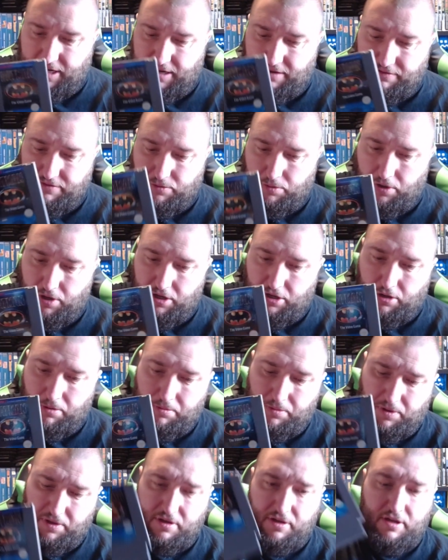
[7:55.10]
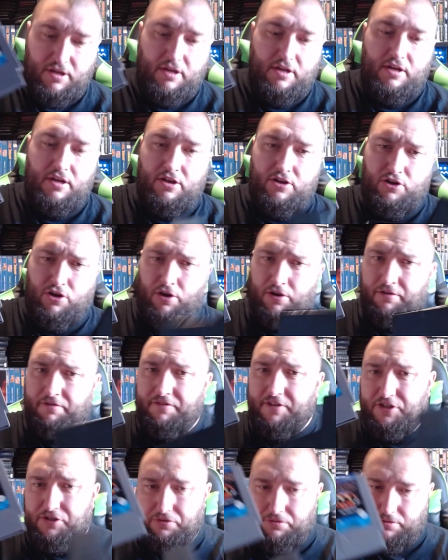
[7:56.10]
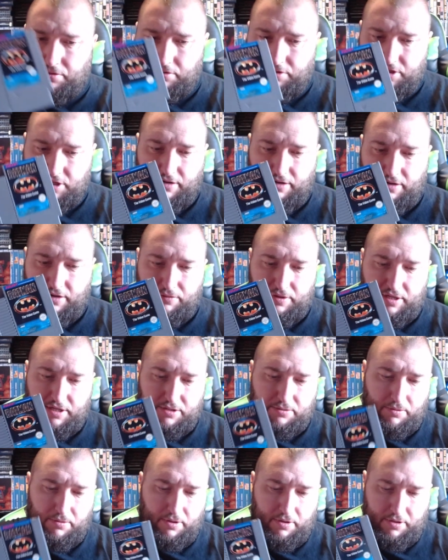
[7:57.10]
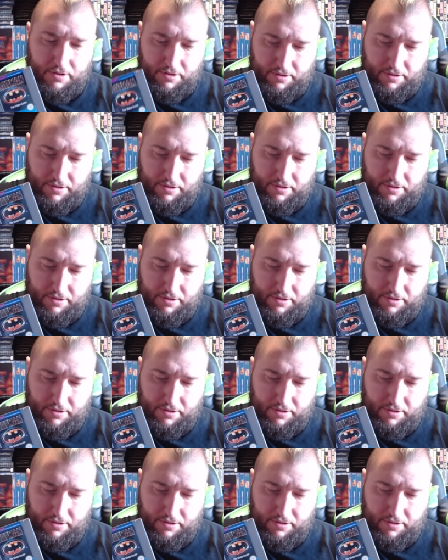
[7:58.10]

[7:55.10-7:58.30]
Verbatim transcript: have, quite common one. No official dust sleeve with this one.